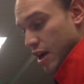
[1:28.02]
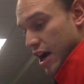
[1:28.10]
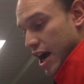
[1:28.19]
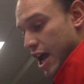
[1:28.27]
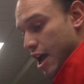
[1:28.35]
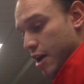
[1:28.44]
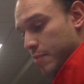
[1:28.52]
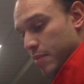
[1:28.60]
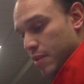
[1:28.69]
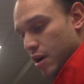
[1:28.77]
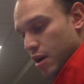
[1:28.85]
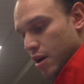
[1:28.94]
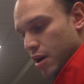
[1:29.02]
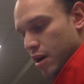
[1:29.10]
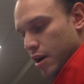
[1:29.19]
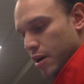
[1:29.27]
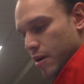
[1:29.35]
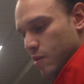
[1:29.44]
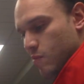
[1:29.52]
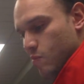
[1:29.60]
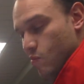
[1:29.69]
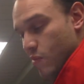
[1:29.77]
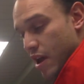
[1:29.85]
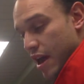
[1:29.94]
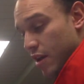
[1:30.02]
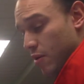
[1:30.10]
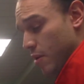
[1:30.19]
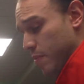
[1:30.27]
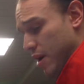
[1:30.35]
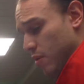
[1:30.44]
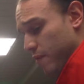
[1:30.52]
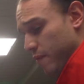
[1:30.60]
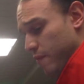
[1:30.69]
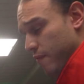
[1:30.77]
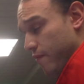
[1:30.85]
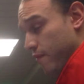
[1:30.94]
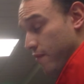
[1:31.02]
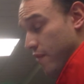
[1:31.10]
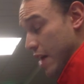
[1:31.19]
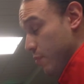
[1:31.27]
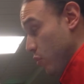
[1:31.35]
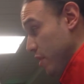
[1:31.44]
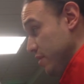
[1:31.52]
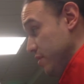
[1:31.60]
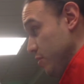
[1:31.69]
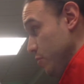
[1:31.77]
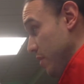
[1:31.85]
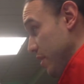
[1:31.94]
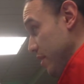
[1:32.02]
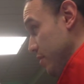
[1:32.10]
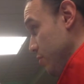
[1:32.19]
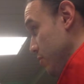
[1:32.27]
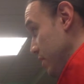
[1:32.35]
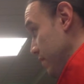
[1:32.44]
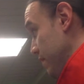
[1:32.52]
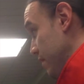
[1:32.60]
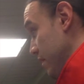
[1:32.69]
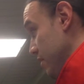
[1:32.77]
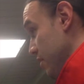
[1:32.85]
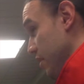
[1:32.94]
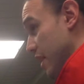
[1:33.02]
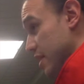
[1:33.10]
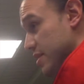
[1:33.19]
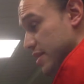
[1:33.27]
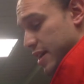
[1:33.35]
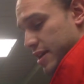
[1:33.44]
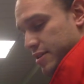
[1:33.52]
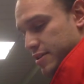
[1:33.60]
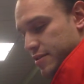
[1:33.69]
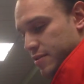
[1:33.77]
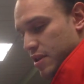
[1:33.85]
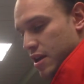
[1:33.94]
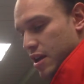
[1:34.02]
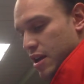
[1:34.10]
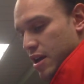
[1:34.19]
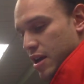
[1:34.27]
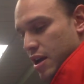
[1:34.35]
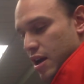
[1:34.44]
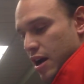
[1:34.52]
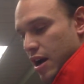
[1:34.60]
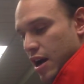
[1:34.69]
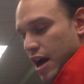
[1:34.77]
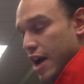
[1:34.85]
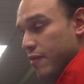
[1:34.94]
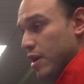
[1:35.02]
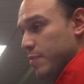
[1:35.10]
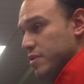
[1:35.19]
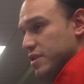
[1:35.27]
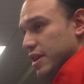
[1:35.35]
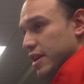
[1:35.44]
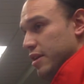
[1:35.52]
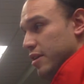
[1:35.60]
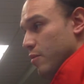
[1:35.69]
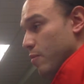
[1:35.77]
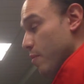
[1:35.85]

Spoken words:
I am, and about 5.2 million who live in the United States, I represent